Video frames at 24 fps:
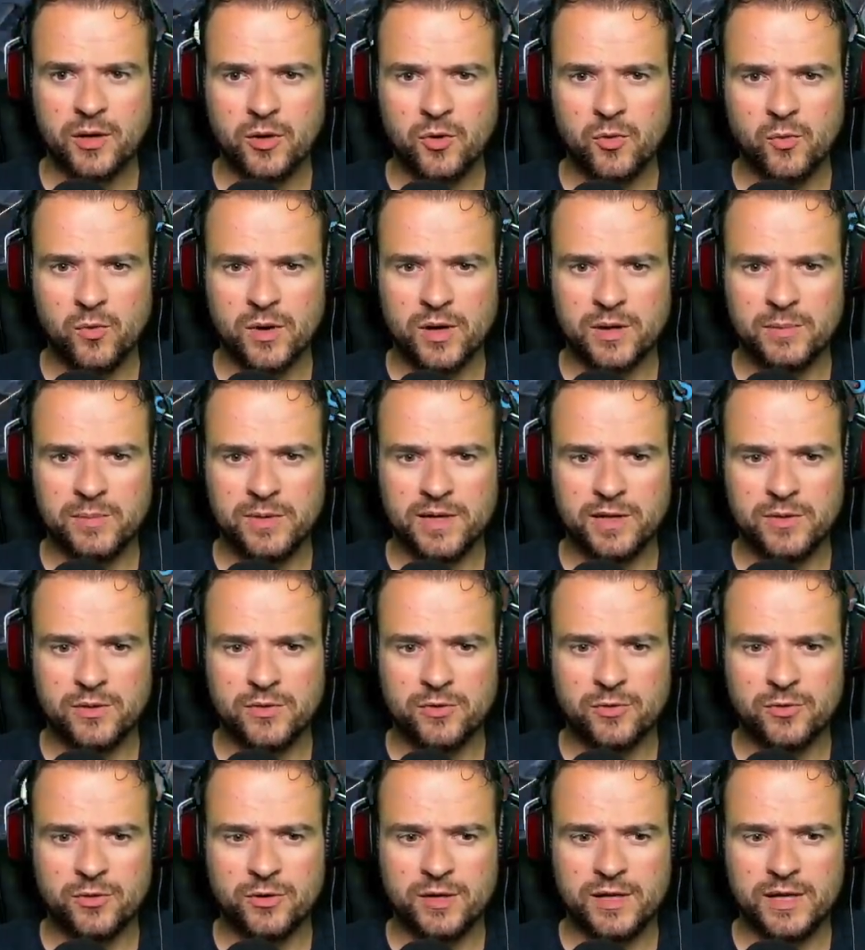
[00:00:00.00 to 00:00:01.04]
1 minute
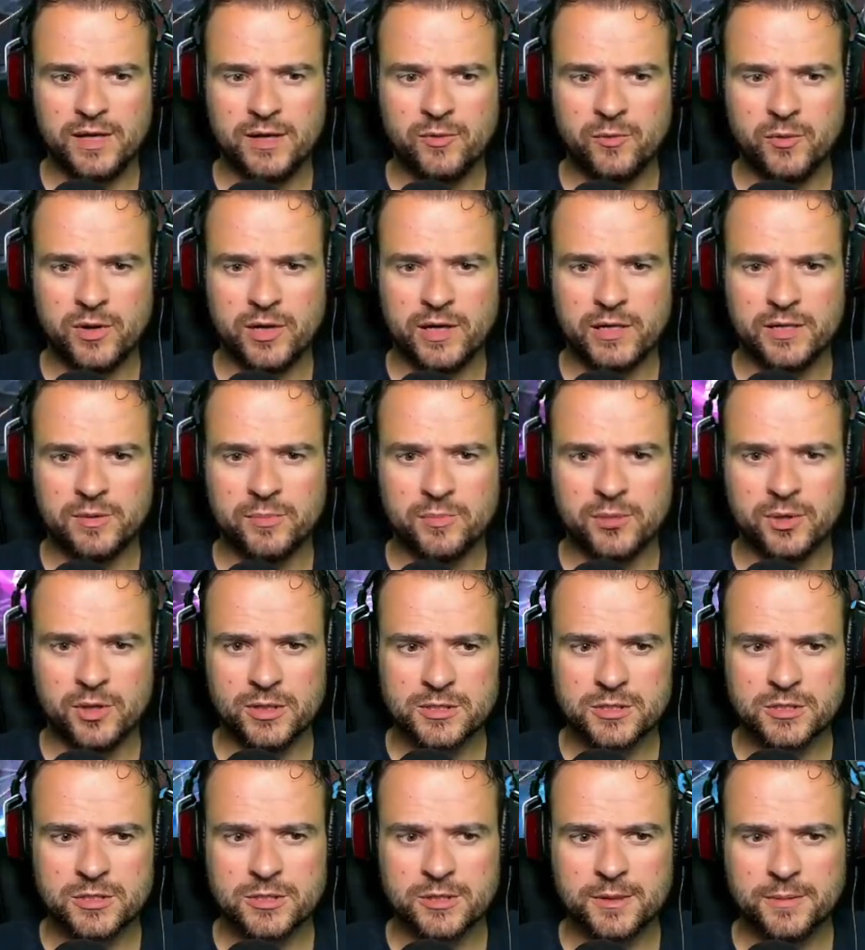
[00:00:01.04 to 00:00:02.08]
30 and we're at the
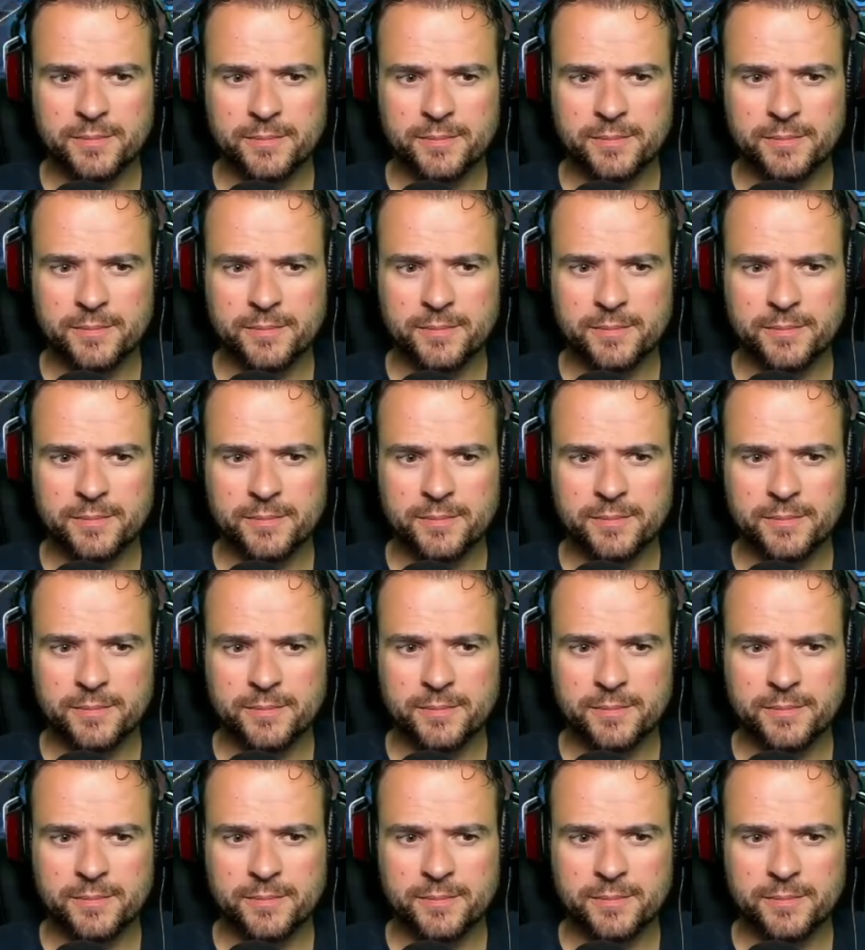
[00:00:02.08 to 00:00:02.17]
boss.